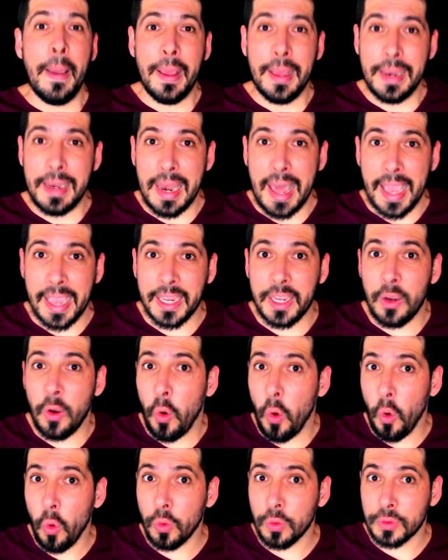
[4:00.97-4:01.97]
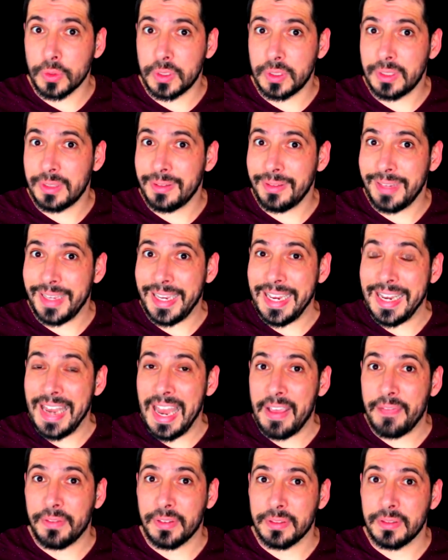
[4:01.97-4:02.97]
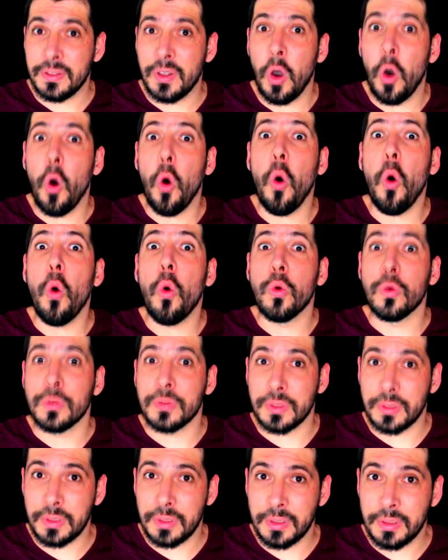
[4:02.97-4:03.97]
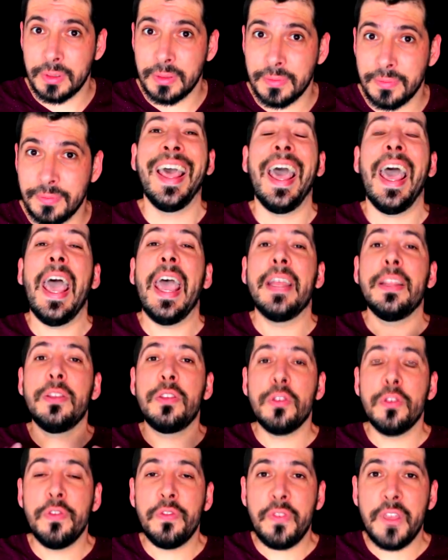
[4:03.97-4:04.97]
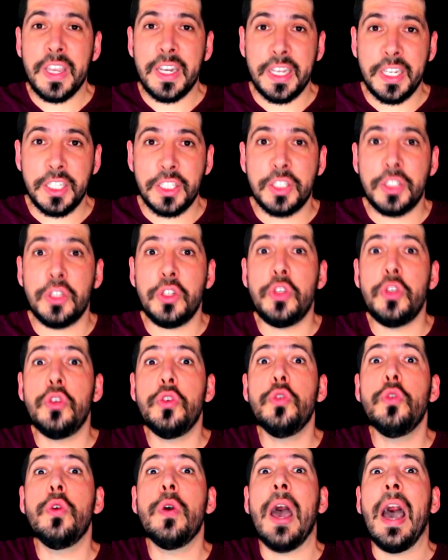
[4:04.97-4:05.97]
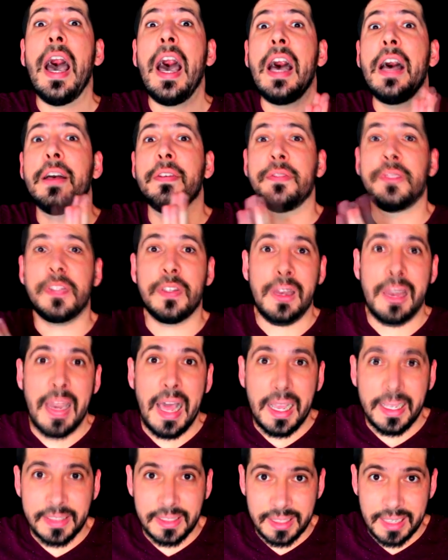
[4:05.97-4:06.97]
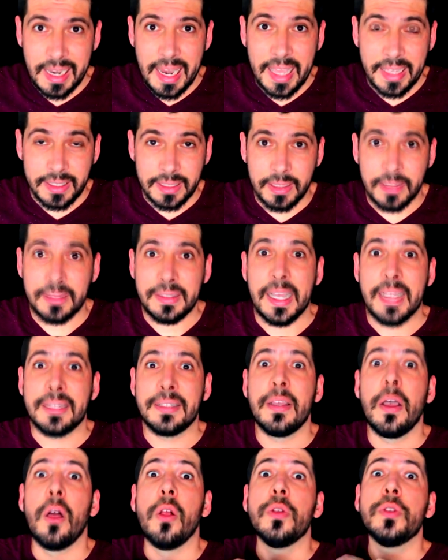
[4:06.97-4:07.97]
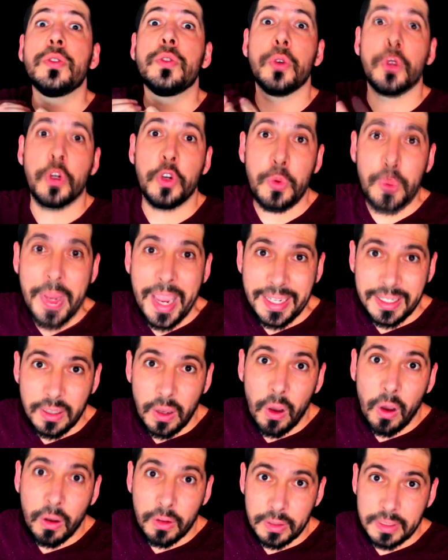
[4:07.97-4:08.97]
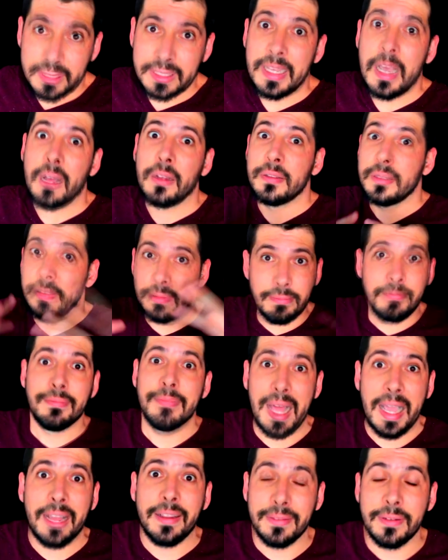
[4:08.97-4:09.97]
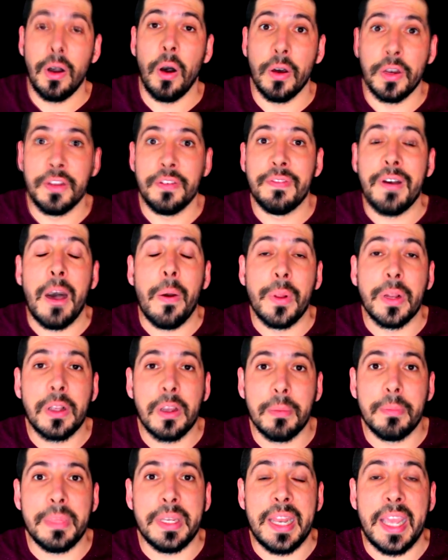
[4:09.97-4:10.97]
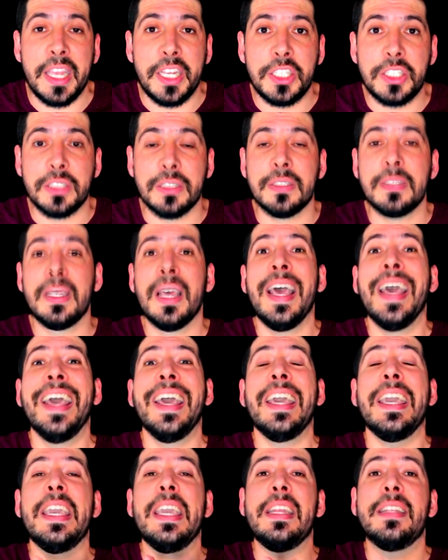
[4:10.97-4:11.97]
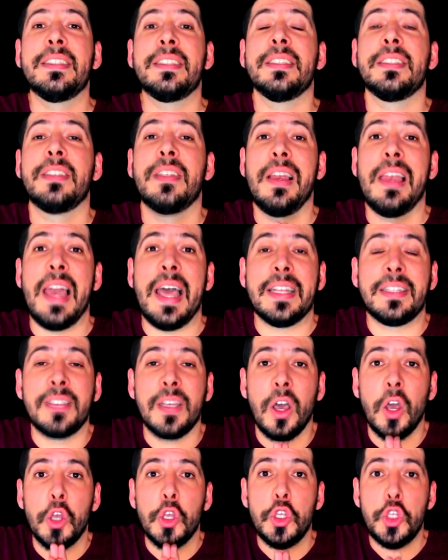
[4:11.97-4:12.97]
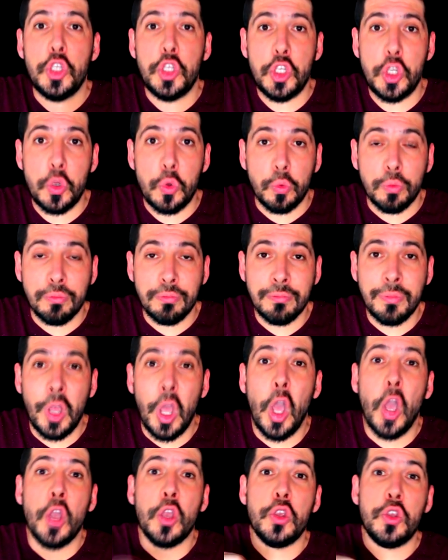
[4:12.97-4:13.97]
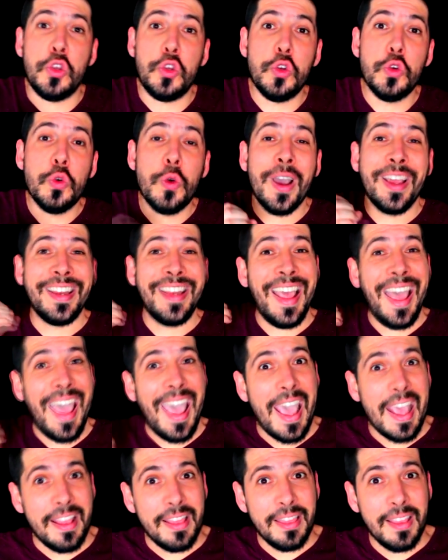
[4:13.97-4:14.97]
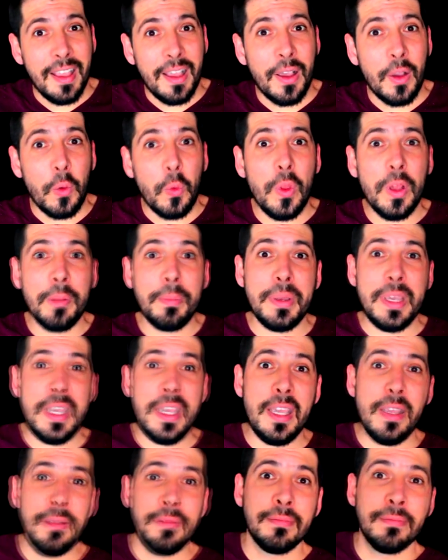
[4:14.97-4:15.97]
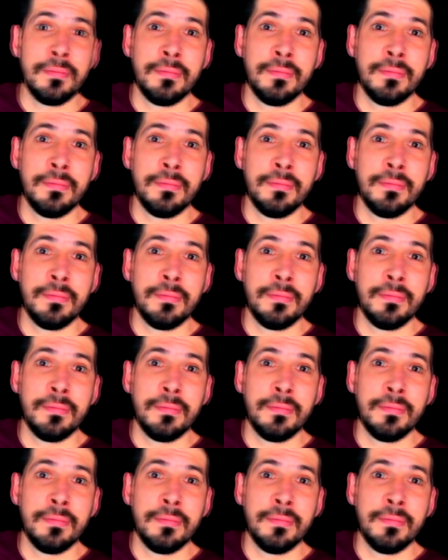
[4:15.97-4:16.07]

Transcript: like 11, 11, 11. And to finish, you have the last letter that also creates other sounds, like other vowel combinations. It's the letter U. U and N will be